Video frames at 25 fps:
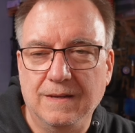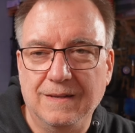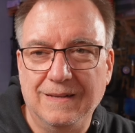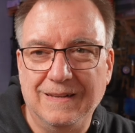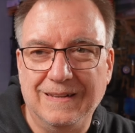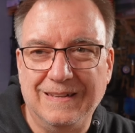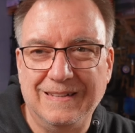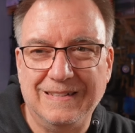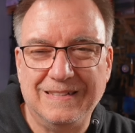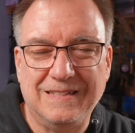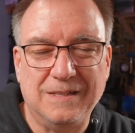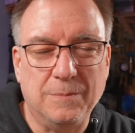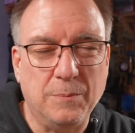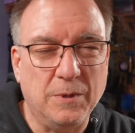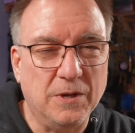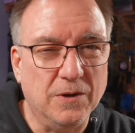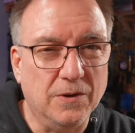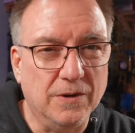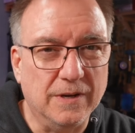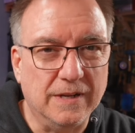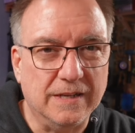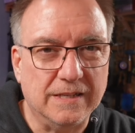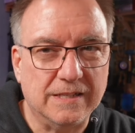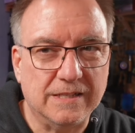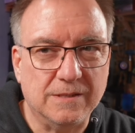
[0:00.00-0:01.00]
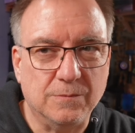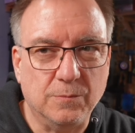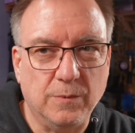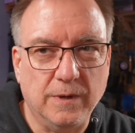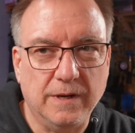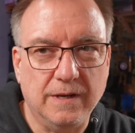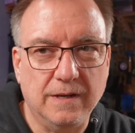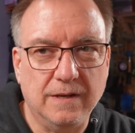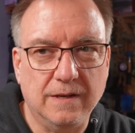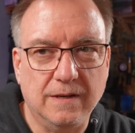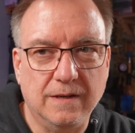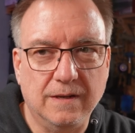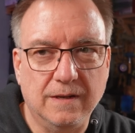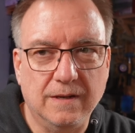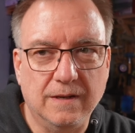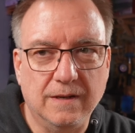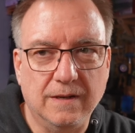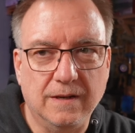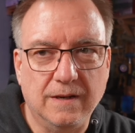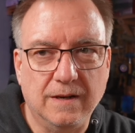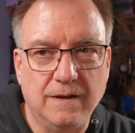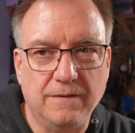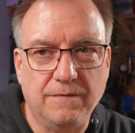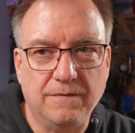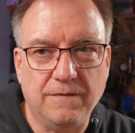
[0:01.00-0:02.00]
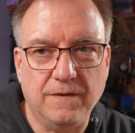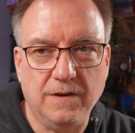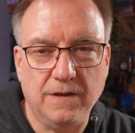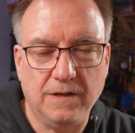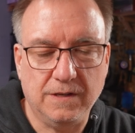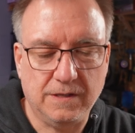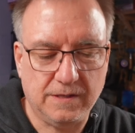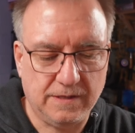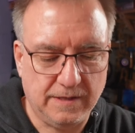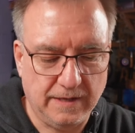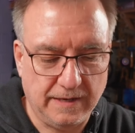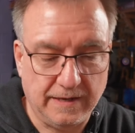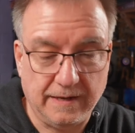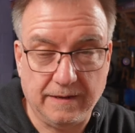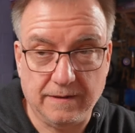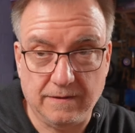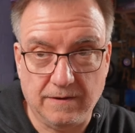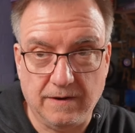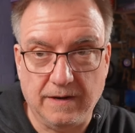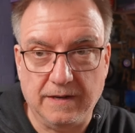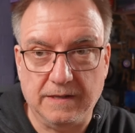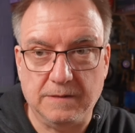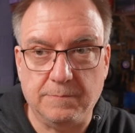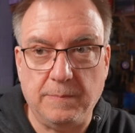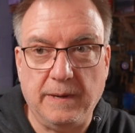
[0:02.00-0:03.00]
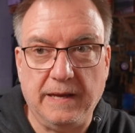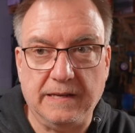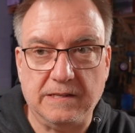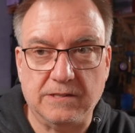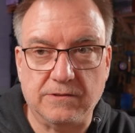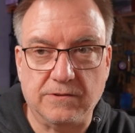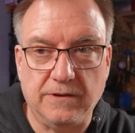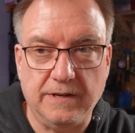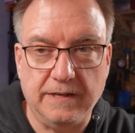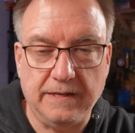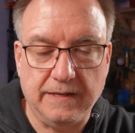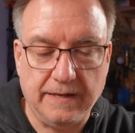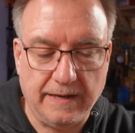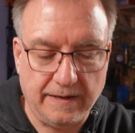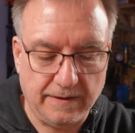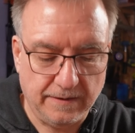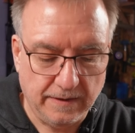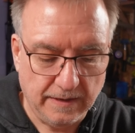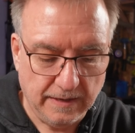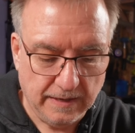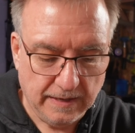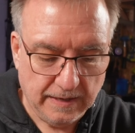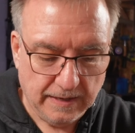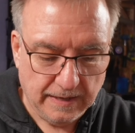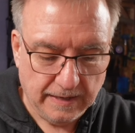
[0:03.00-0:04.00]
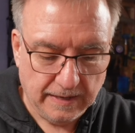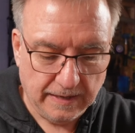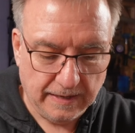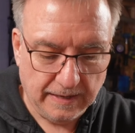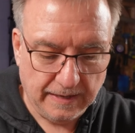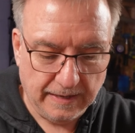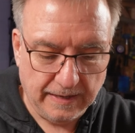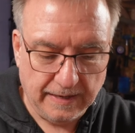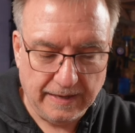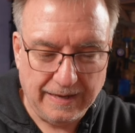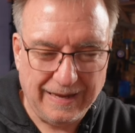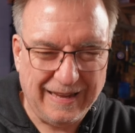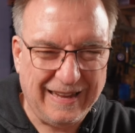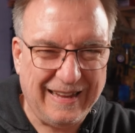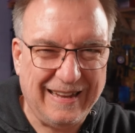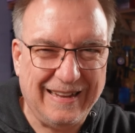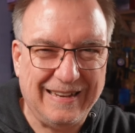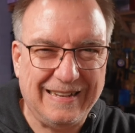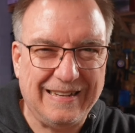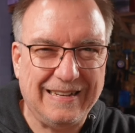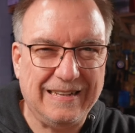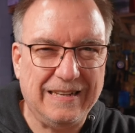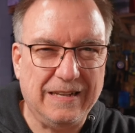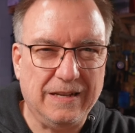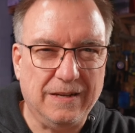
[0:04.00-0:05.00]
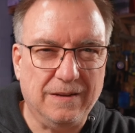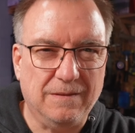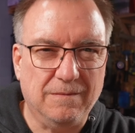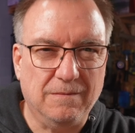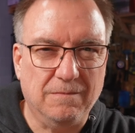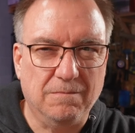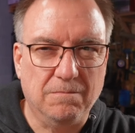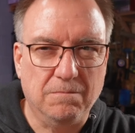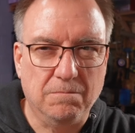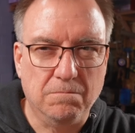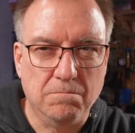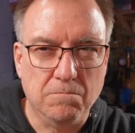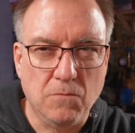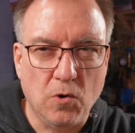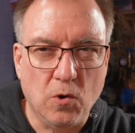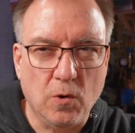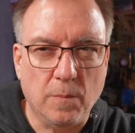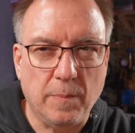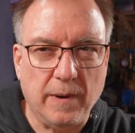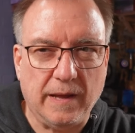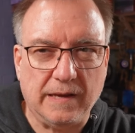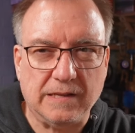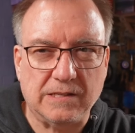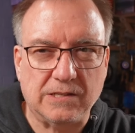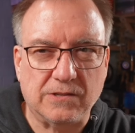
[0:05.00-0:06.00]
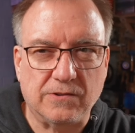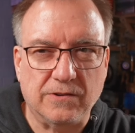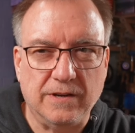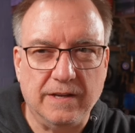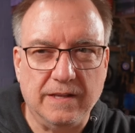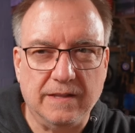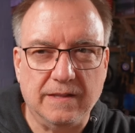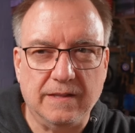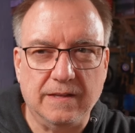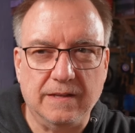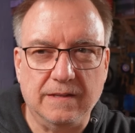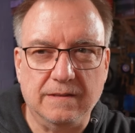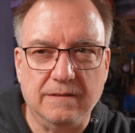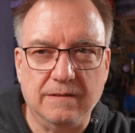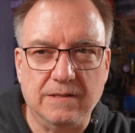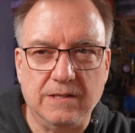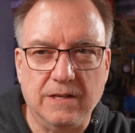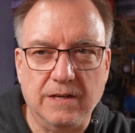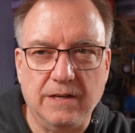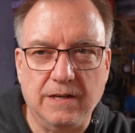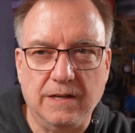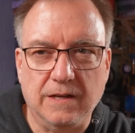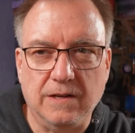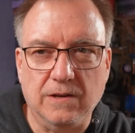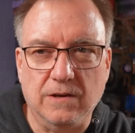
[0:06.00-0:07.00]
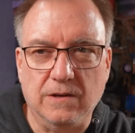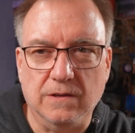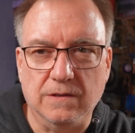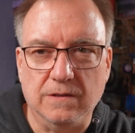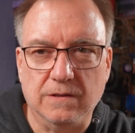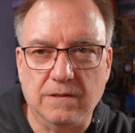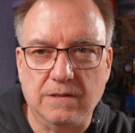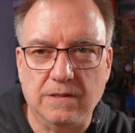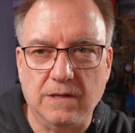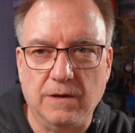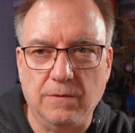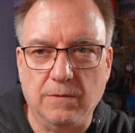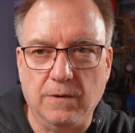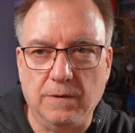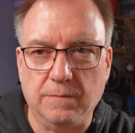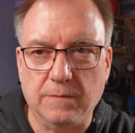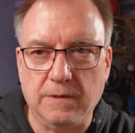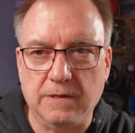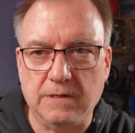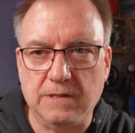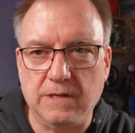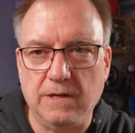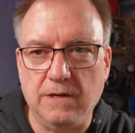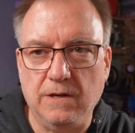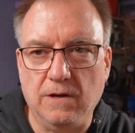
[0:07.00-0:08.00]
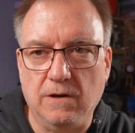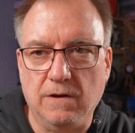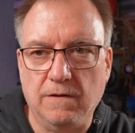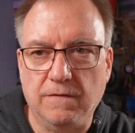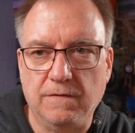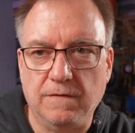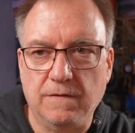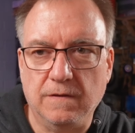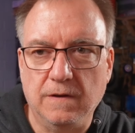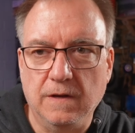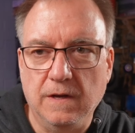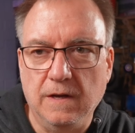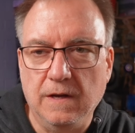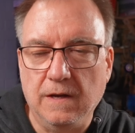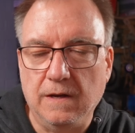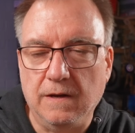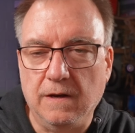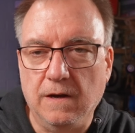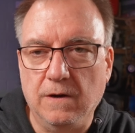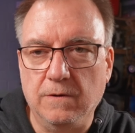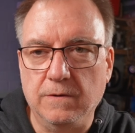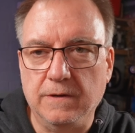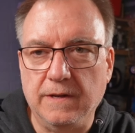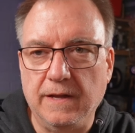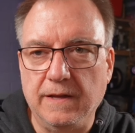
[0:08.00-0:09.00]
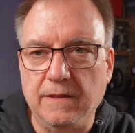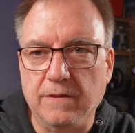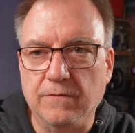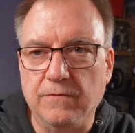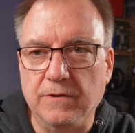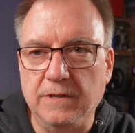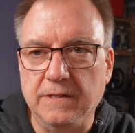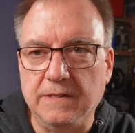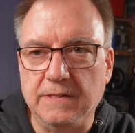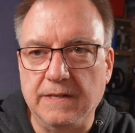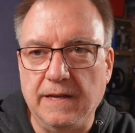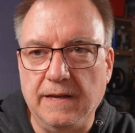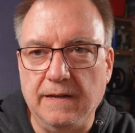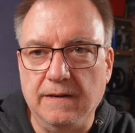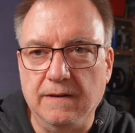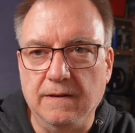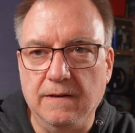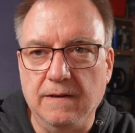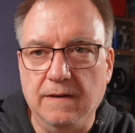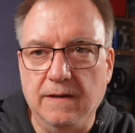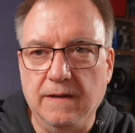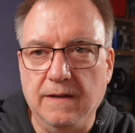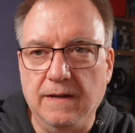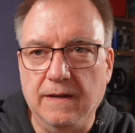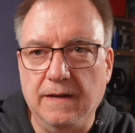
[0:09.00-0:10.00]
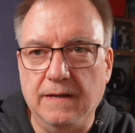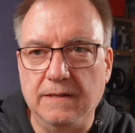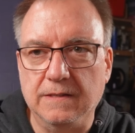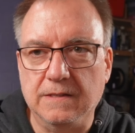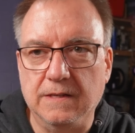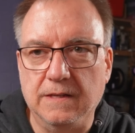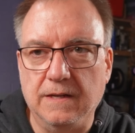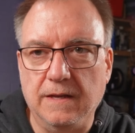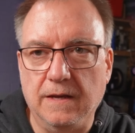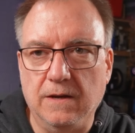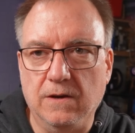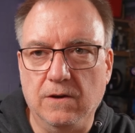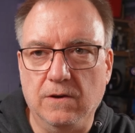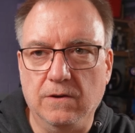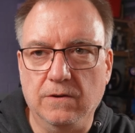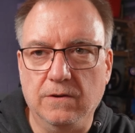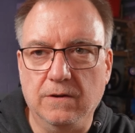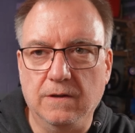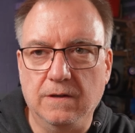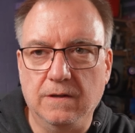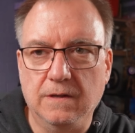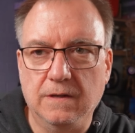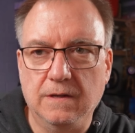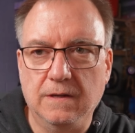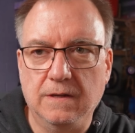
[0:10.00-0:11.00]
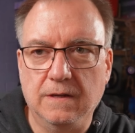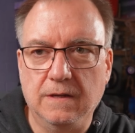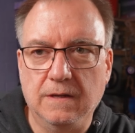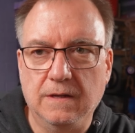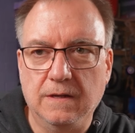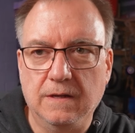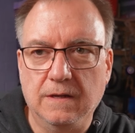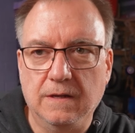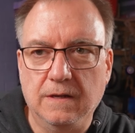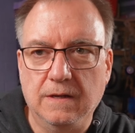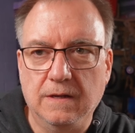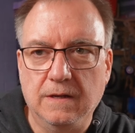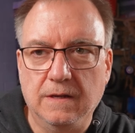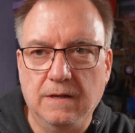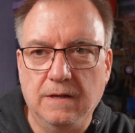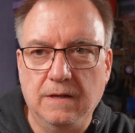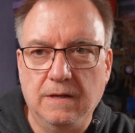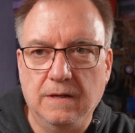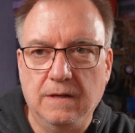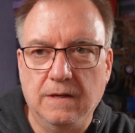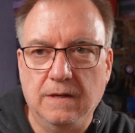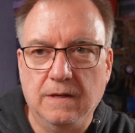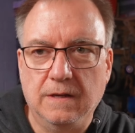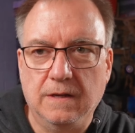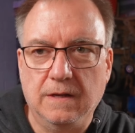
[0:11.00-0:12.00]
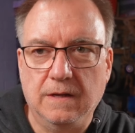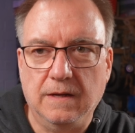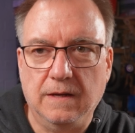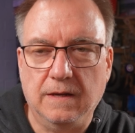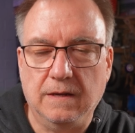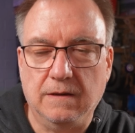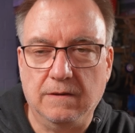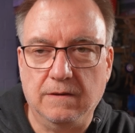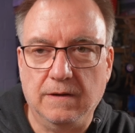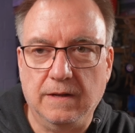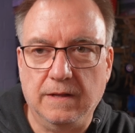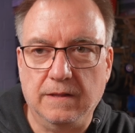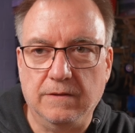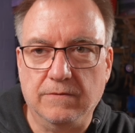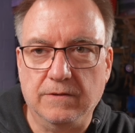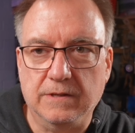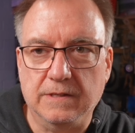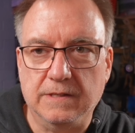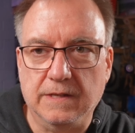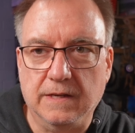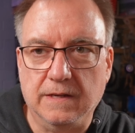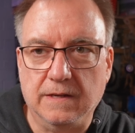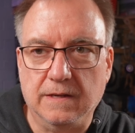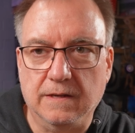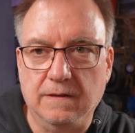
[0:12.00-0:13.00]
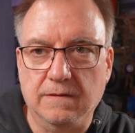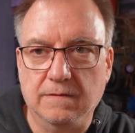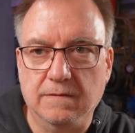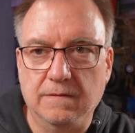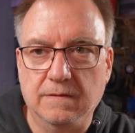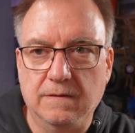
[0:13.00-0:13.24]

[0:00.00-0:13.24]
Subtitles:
And to be honest, when I first did it, like, it's black screen now, it did it more black screen than turning on. So I'm going to turn it off, hold down the reset and turn it on. I'll let the reset go.